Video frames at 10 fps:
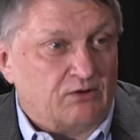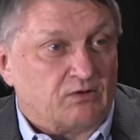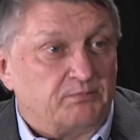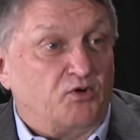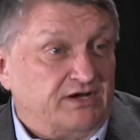and
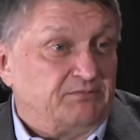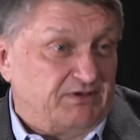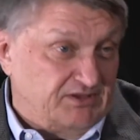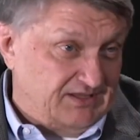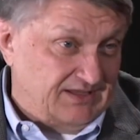they were
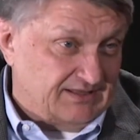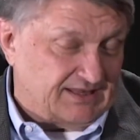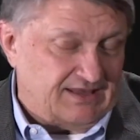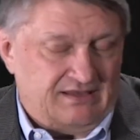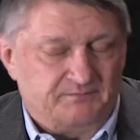appointed by the
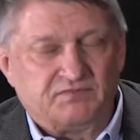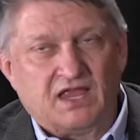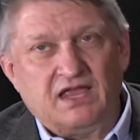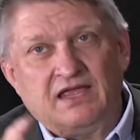DNC.